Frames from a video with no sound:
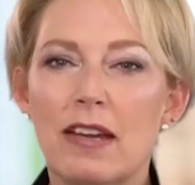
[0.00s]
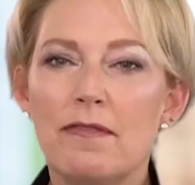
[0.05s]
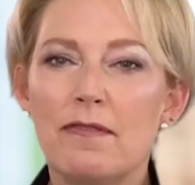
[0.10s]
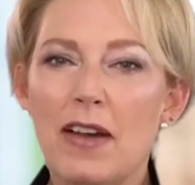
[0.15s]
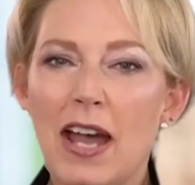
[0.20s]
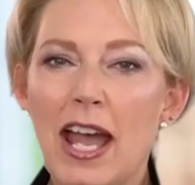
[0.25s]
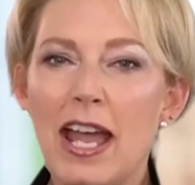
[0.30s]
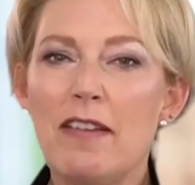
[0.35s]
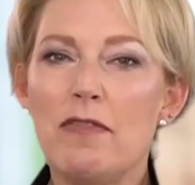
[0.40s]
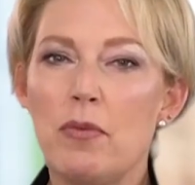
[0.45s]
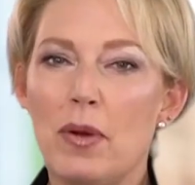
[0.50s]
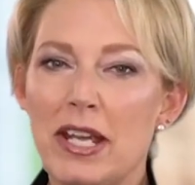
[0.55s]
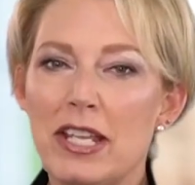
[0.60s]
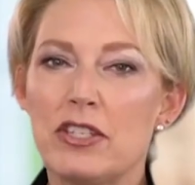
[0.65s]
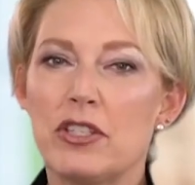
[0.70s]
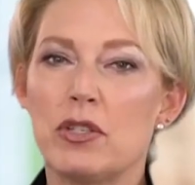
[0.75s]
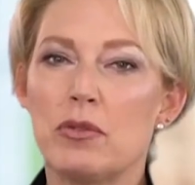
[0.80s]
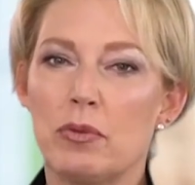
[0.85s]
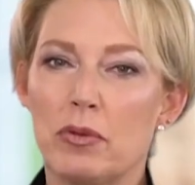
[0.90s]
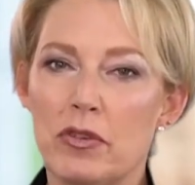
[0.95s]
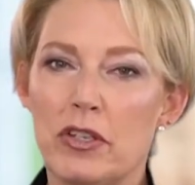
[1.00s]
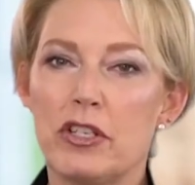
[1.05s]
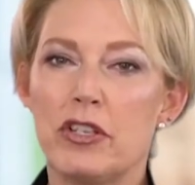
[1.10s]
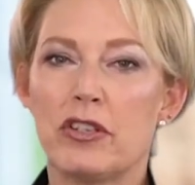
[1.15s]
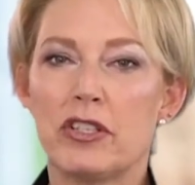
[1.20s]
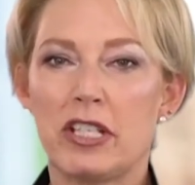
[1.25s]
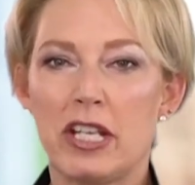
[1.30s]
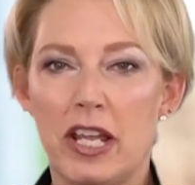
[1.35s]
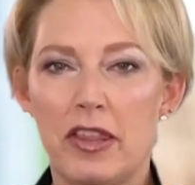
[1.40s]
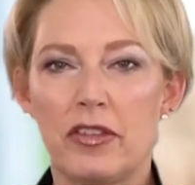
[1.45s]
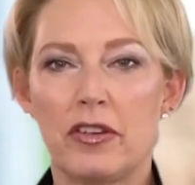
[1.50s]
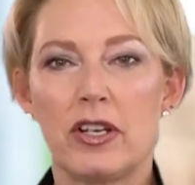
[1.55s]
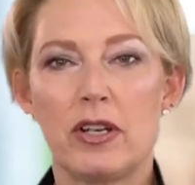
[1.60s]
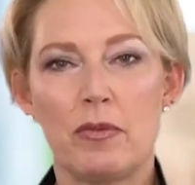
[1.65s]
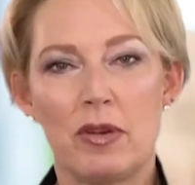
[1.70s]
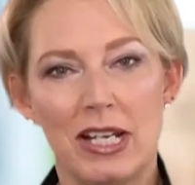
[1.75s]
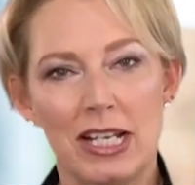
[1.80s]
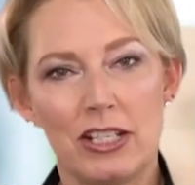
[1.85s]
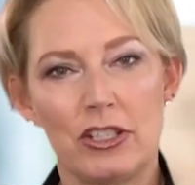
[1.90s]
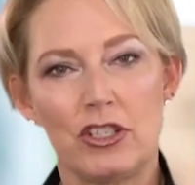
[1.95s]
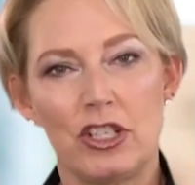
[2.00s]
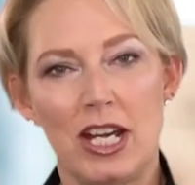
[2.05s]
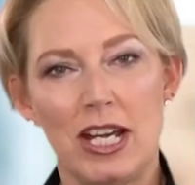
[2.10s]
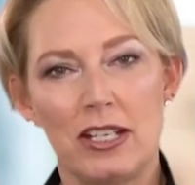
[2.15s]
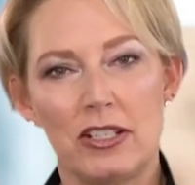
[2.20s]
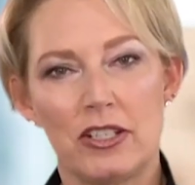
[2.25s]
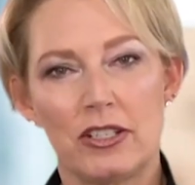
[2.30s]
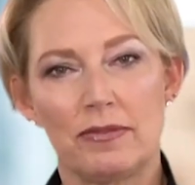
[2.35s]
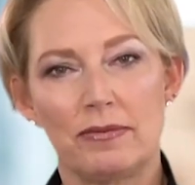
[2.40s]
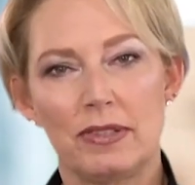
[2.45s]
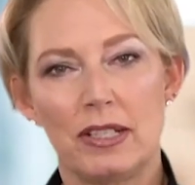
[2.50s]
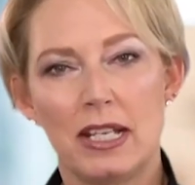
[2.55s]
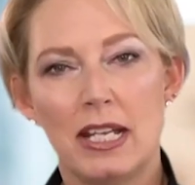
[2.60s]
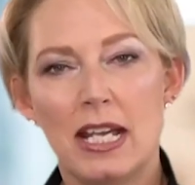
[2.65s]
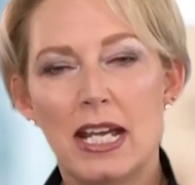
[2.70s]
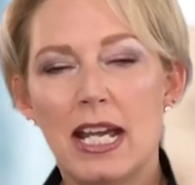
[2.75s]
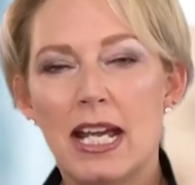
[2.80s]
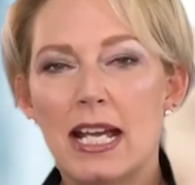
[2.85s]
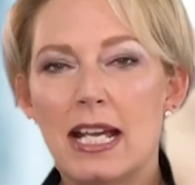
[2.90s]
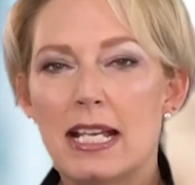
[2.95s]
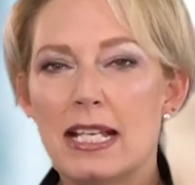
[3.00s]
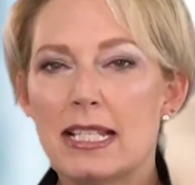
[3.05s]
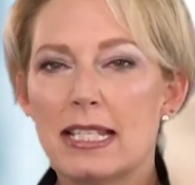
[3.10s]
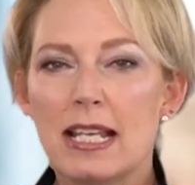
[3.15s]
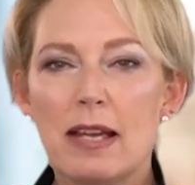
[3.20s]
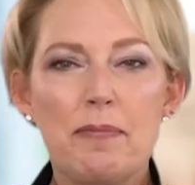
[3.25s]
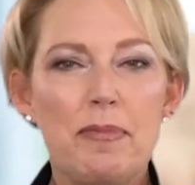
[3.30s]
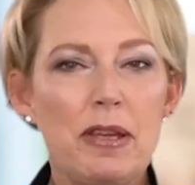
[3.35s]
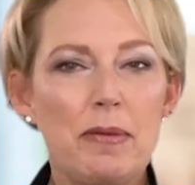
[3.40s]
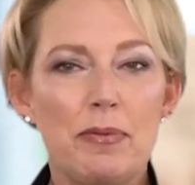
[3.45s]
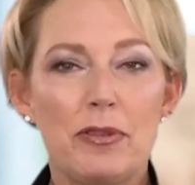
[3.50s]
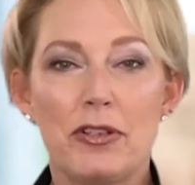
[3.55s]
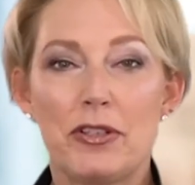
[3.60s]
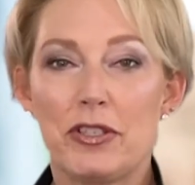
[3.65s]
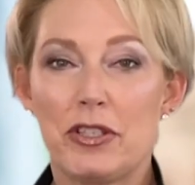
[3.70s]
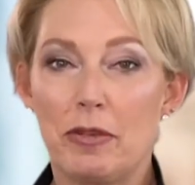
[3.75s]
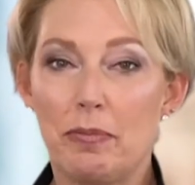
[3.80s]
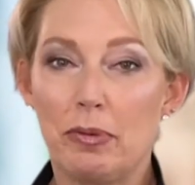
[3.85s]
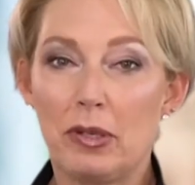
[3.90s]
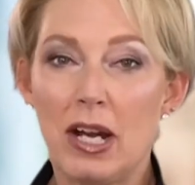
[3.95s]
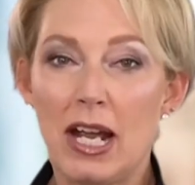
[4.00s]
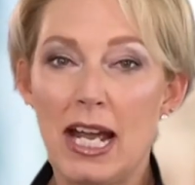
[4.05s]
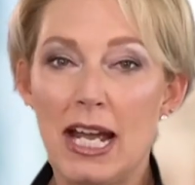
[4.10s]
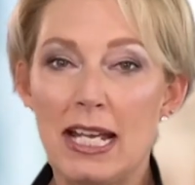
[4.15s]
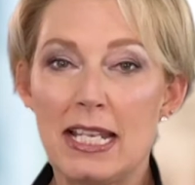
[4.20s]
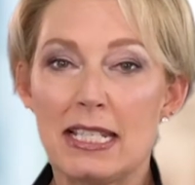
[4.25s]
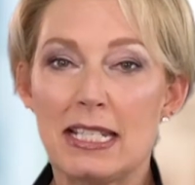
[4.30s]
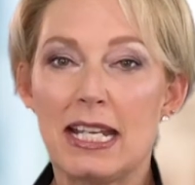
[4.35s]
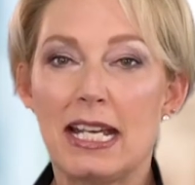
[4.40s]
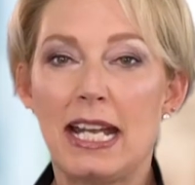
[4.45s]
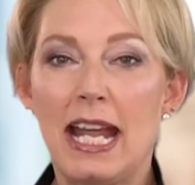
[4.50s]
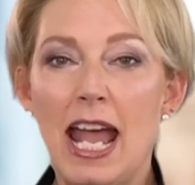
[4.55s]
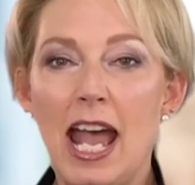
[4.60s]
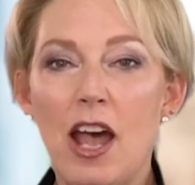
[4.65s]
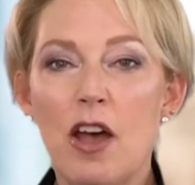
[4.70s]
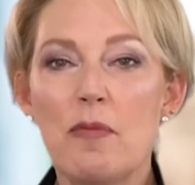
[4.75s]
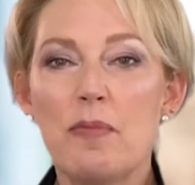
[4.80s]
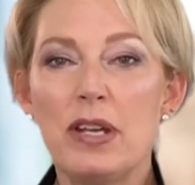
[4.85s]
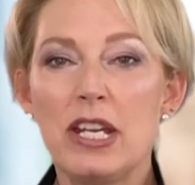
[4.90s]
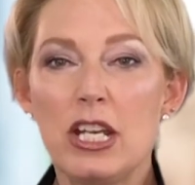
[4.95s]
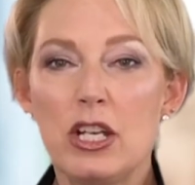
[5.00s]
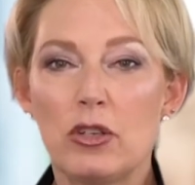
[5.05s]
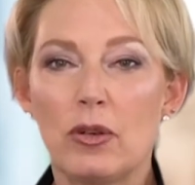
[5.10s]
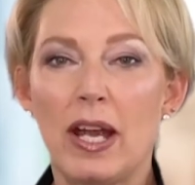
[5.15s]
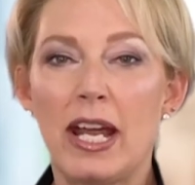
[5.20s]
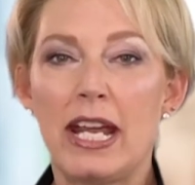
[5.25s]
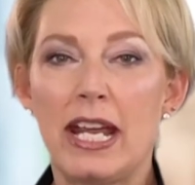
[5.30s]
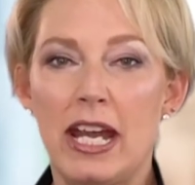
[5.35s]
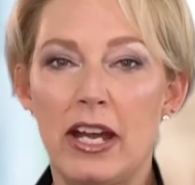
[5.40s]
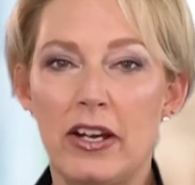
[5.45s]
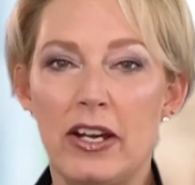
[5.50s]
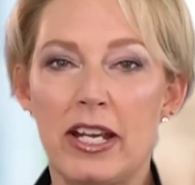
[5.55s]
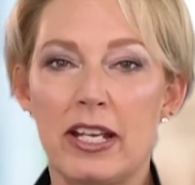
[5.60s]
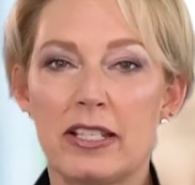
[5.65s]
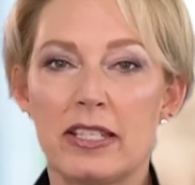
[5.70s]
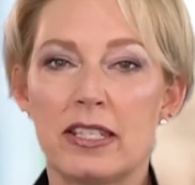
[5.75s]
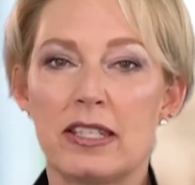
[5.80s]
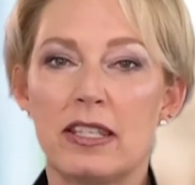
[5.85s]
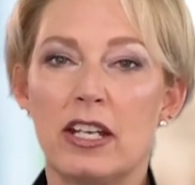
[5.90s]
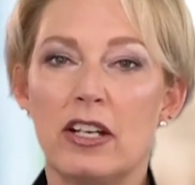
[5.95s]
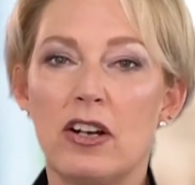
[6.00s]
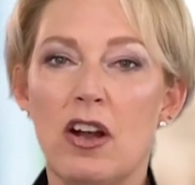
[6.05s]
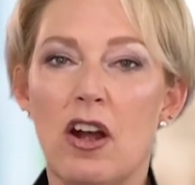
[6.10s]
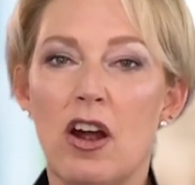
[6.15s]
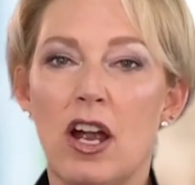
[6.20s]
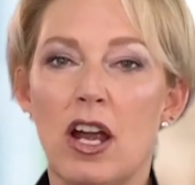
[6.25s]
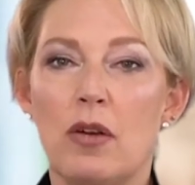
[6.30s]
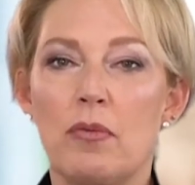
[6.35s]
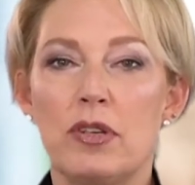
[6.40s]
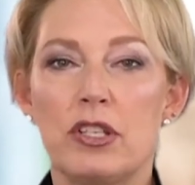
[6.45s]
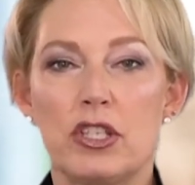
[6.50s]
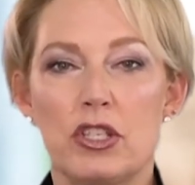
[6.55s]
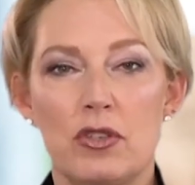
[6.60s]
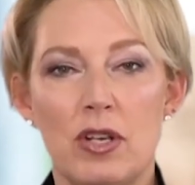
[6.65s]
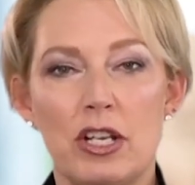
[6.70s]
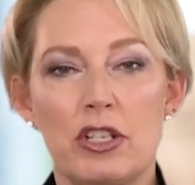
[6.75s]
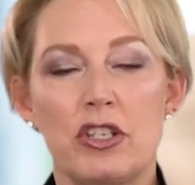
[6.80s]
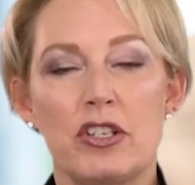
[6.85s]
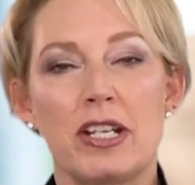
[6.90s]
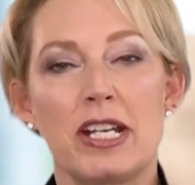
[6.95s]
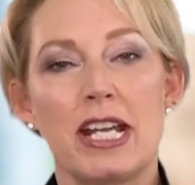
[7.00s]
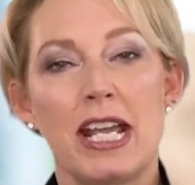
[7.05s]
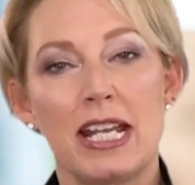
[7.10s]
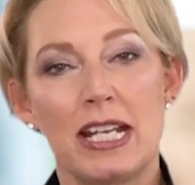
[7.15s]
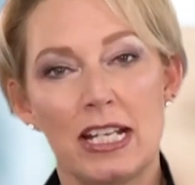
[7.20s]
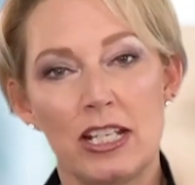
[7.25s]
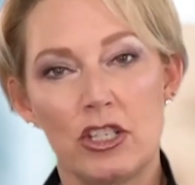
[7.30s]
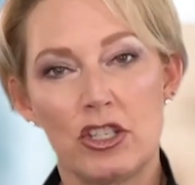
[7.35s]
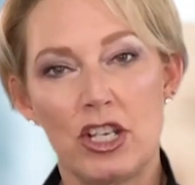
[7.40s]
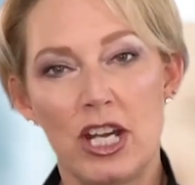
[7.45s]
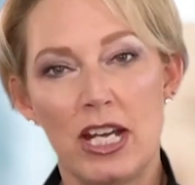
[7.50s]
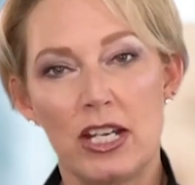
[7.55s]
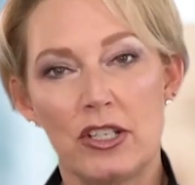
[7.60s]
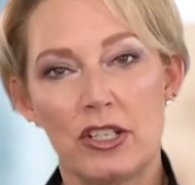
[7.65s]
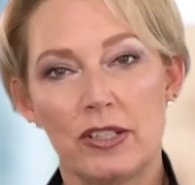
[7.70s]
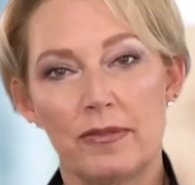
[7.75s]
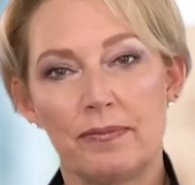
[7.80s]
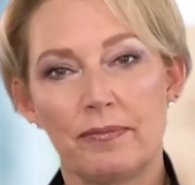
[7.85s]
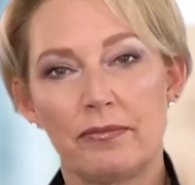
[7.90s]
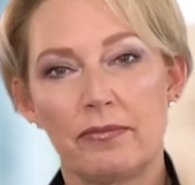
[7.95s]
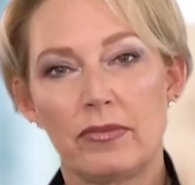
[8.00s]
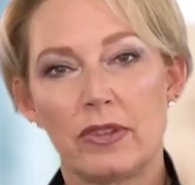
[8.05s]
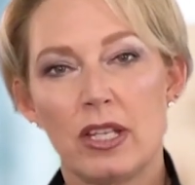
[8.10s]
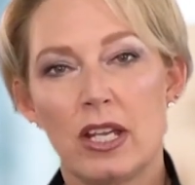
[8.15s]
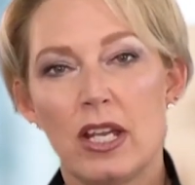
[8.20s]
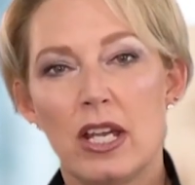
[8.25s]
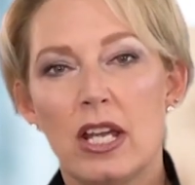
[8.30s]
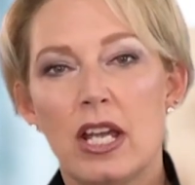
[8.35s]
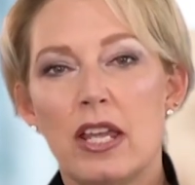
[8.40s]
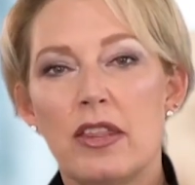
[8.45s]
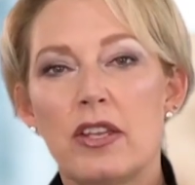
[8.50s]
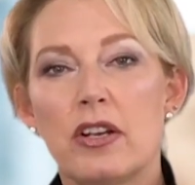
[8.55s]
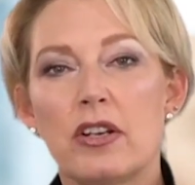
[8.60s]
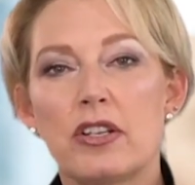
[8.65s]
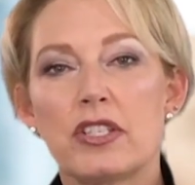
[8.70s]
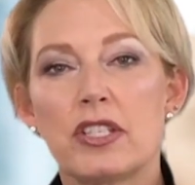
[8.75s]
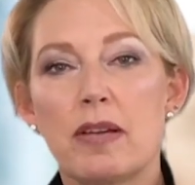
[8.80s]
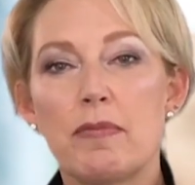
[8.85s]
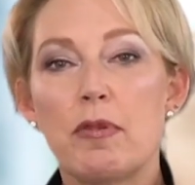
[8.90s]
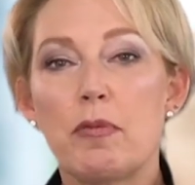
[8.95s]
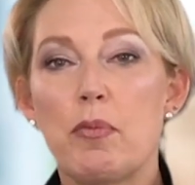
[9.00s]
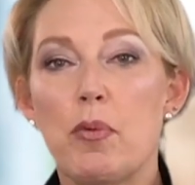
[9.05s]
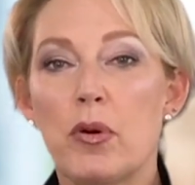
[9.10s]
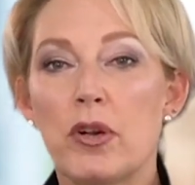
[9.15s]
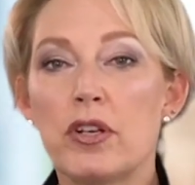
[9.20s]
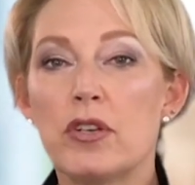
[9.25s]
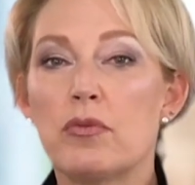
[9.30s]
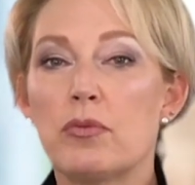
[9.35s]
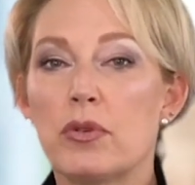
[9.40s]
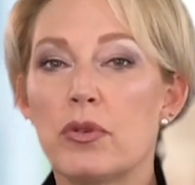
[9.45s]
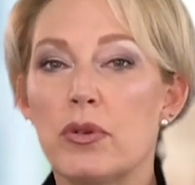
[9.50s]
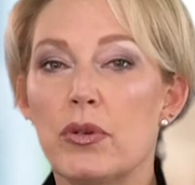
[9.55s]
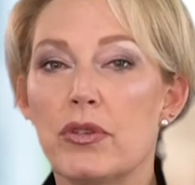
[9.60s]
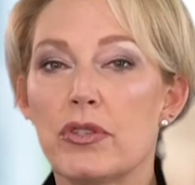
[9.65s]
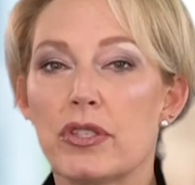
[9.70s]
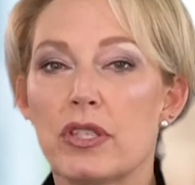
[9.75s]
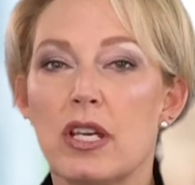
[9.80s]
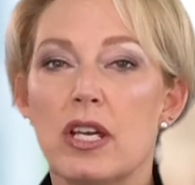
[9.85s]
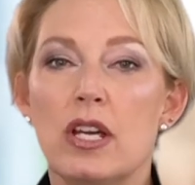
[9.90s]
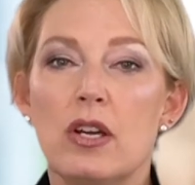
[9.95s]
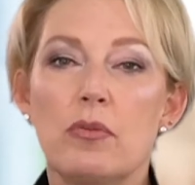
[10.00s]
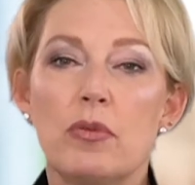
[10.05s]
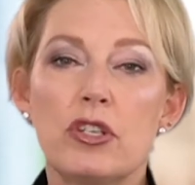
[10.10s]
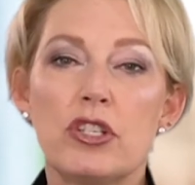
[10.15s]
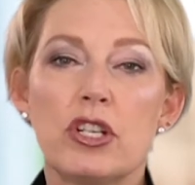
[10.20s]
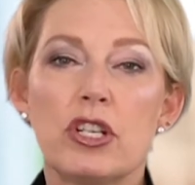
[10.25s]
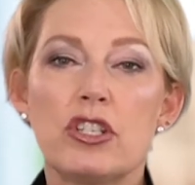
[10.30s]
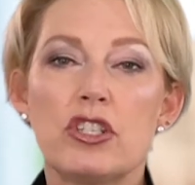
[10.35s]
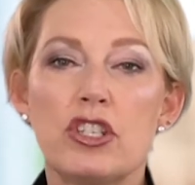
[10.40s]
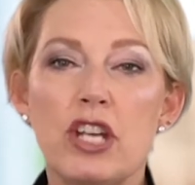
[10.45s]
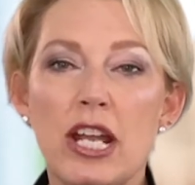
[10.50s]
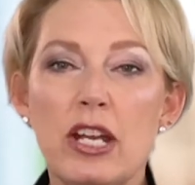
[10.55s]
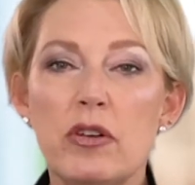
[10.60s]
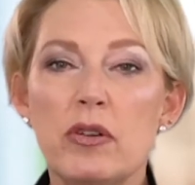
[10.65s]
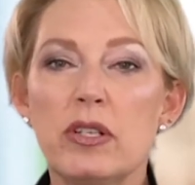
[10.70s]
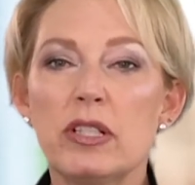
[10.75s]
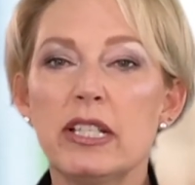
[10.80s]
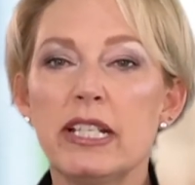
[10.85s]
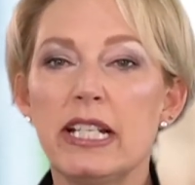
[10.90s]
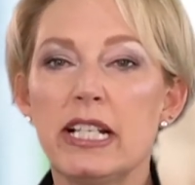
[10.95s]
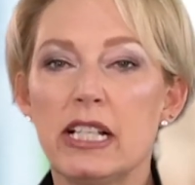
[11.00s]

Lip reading: 5 ways to ruin your 1031 exchange. Some people are surprised at how many gray areas there are when structuring an exchange. There are some important rules which are generally